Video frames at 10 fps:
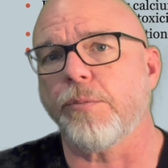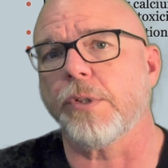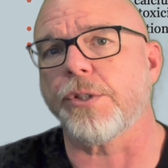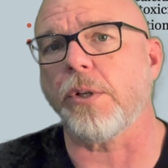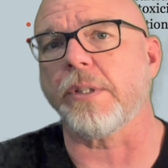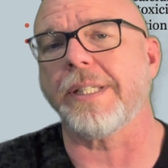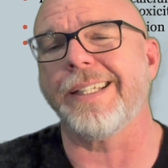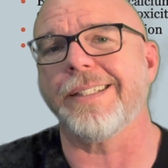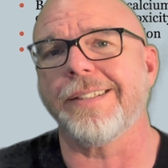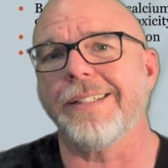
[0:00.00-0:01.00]
resulting
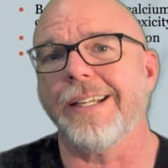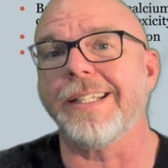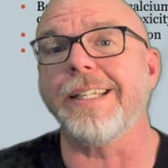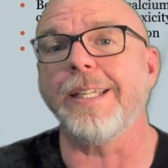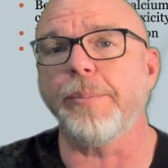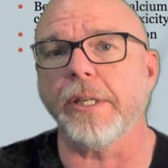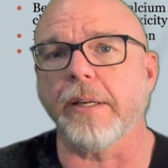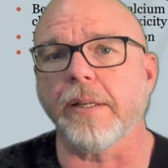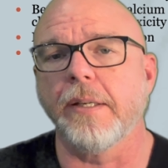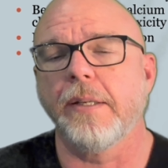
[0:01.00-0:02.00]
in
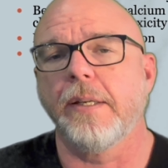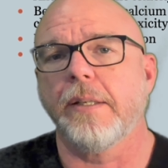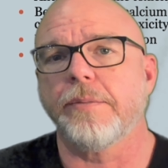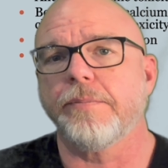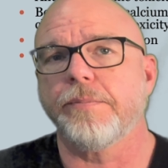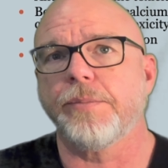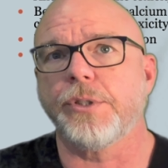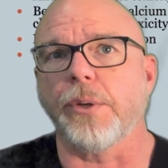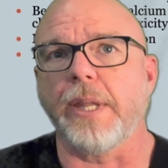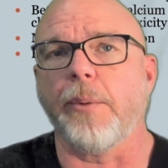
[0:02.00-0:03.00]
anemia.
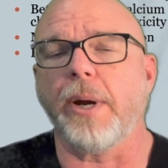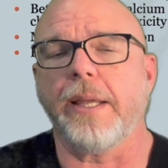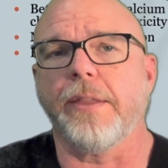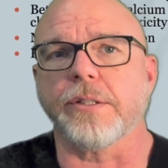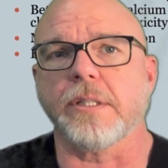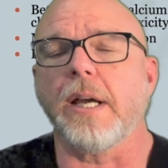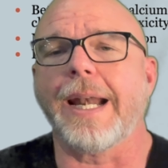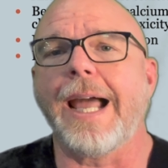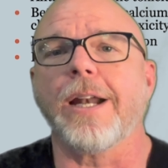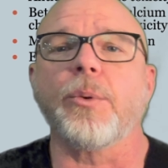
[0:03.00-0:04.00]
So that way there's
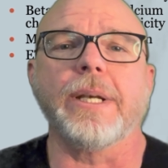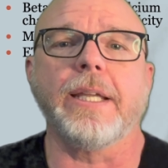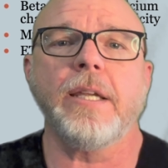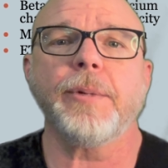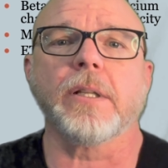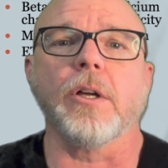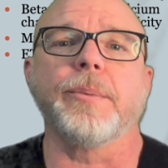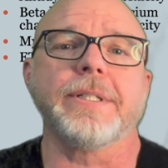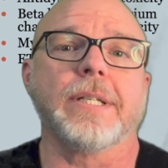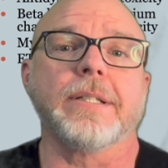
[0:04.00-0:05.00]
not adequate
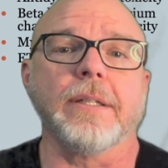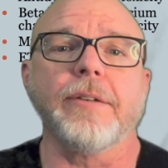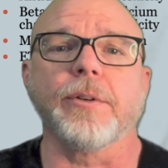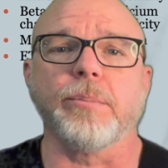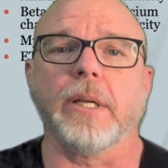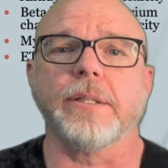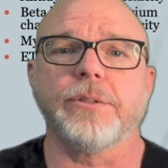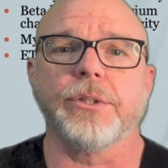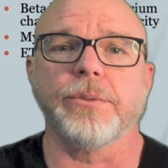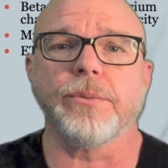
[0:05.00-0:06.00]
hemoglobin to deliver blood
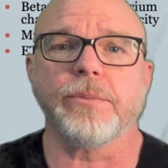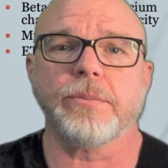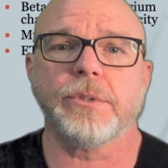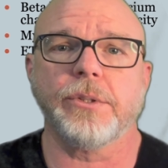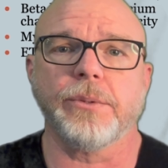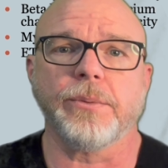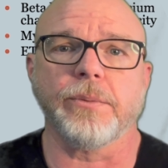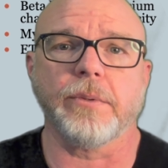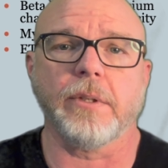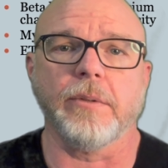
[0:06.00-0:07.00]
to
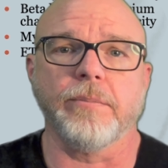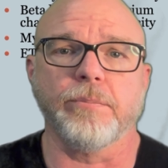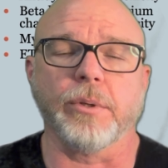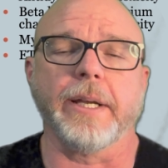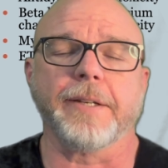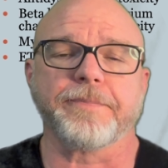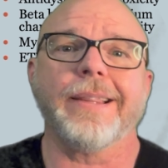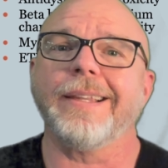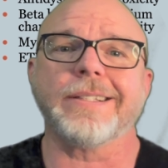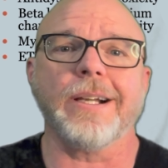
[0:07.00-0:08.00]
the brain.
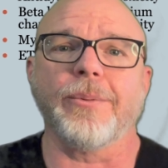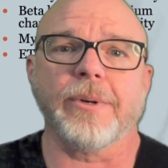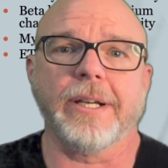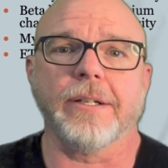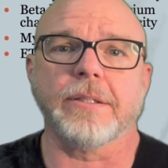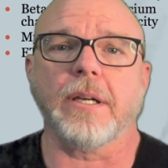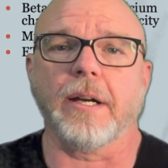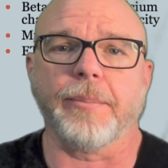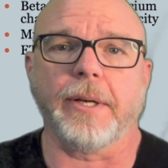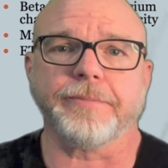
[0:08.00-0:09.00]
That's not what we're here to
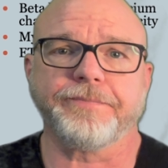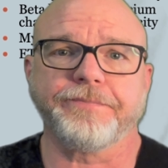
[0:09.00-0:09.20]
talk about.